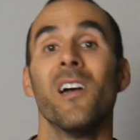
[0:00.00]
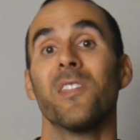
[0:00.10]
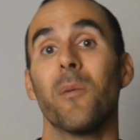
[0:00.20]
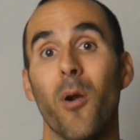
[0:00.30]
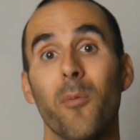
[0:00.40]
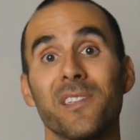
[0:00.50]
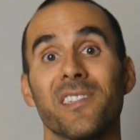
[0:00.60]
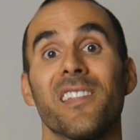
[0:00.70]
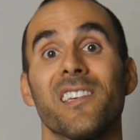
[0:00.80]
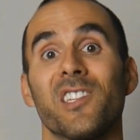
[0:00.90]
The purpose
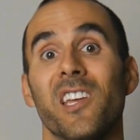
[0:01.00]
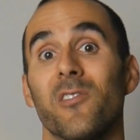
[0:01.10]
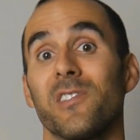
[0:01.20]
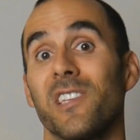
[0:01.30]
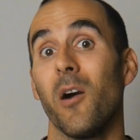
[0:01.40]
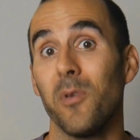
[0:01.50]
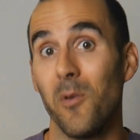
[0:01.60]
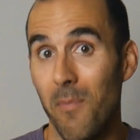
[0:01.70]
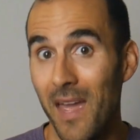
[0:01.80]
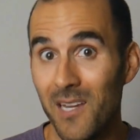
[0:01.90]
of this channel help you
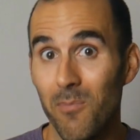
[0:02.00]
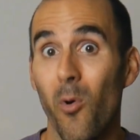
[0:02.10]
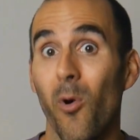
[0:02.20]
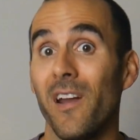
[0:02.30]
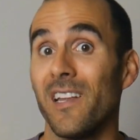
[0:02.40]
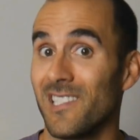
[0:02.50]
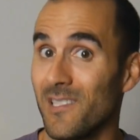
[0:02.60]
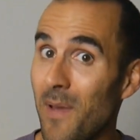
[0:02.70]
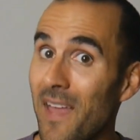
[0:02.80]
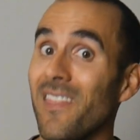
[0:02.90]
make more and
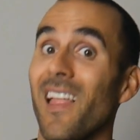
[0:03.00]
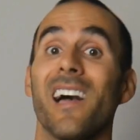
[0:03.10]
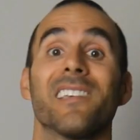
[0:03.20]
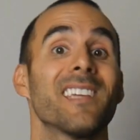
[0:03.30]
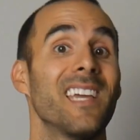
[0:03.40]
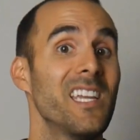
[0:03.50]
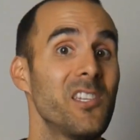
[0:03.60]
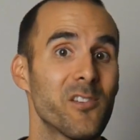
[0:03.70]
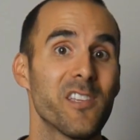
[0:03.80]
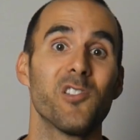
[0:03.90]
spend less in
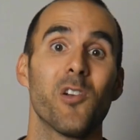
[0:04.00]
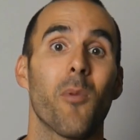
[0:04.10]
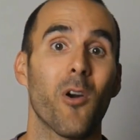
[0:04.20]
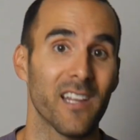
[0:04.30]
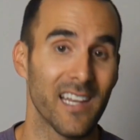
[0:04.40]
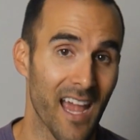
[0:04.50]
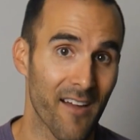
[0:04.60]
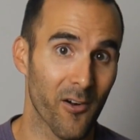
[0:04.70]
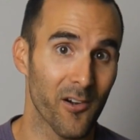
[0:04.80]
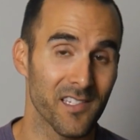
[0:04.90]
your digital marketing
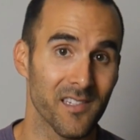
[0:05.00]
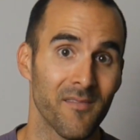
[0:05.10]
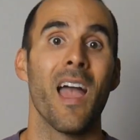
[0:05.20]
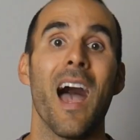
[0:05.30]
efforts.